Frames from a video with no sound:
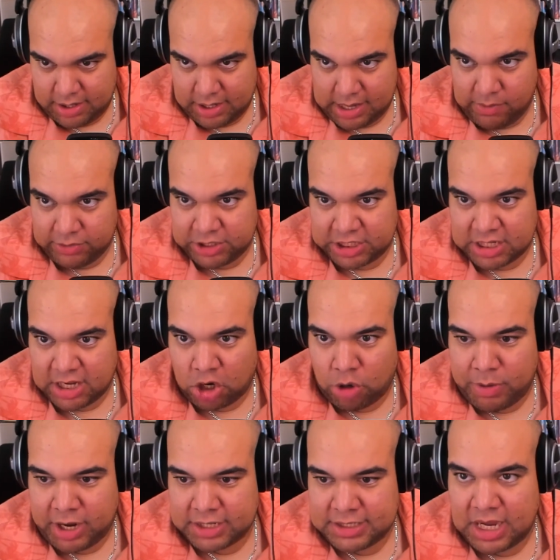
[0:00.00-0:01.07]
He was just gonna go
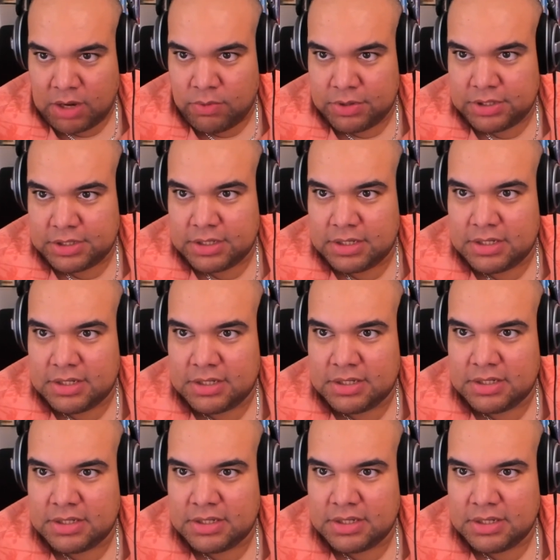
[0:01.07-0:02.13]
make a sandwich. Cheese,
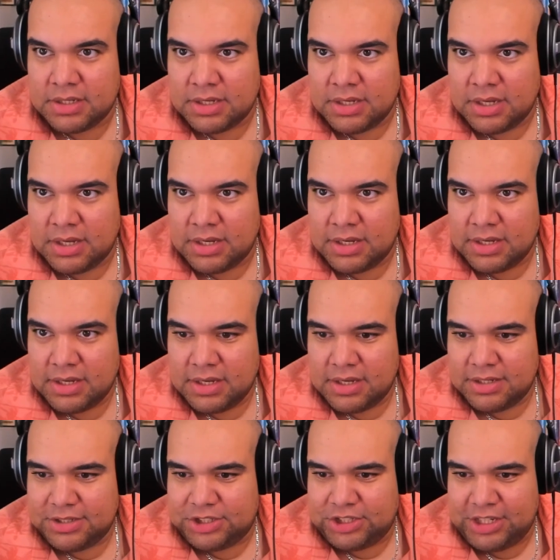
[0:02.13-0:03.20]

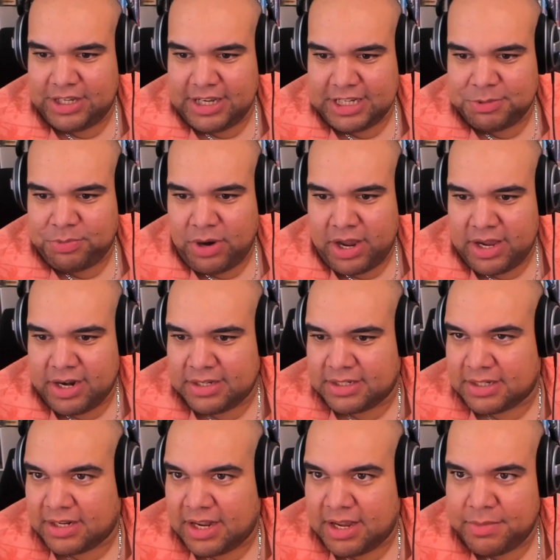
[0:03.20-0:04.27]
Cheese bread, and
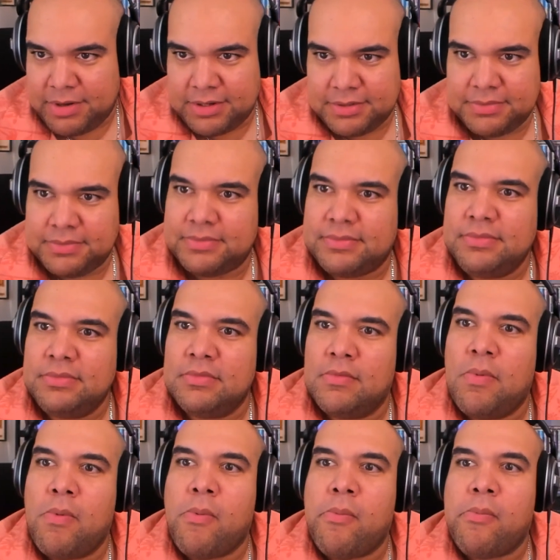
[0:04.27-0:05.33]
salami. No
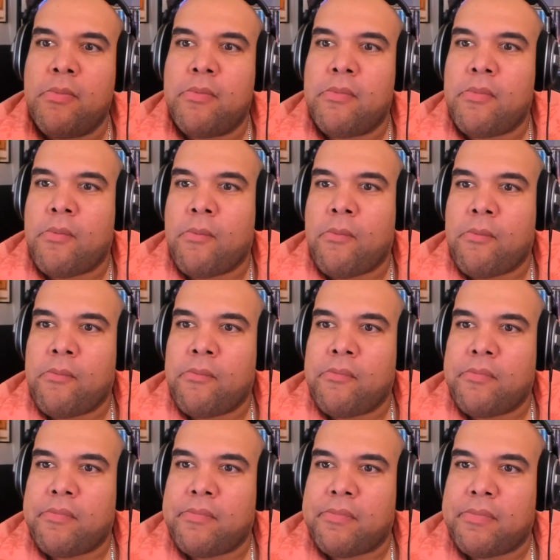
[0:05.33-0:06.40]
dessert? Whatever
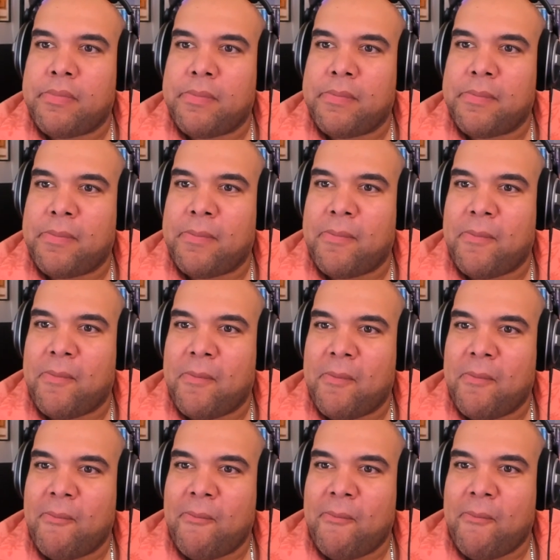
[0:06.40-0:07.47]
you do, don't pat me
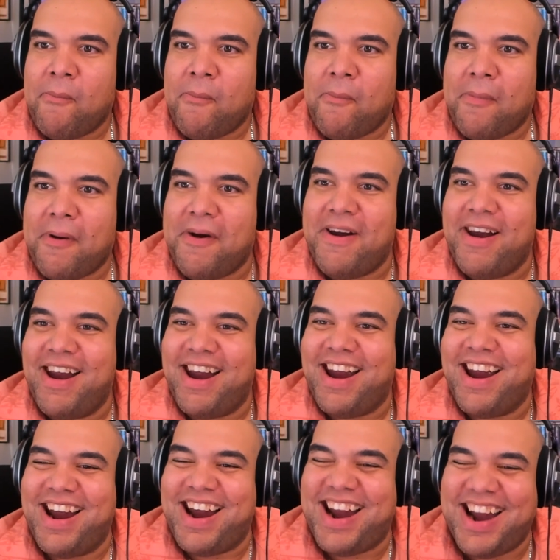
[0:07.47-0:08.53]
on the butt.
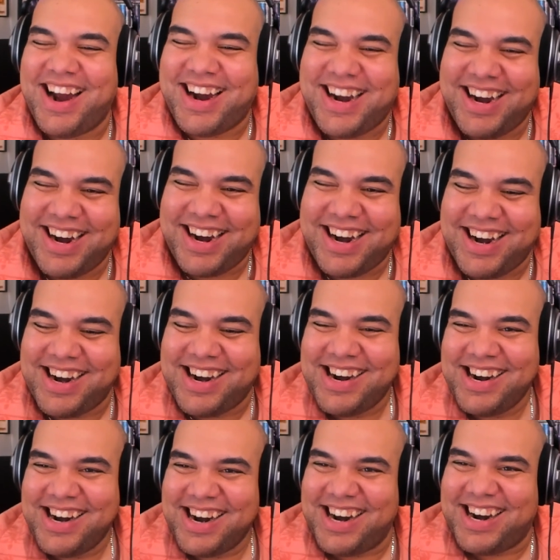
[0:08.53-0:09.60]

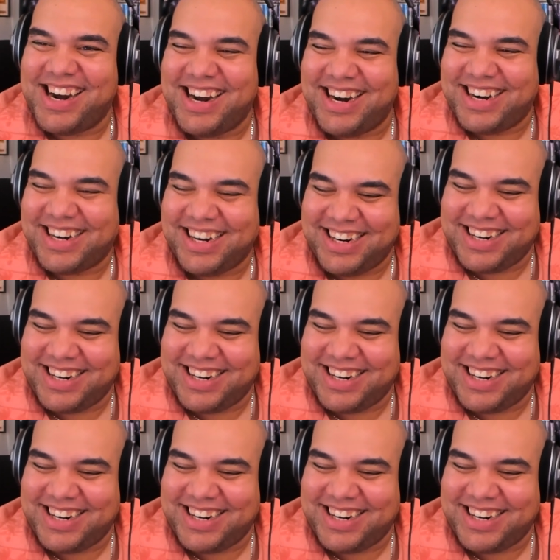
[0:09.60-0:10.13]
That's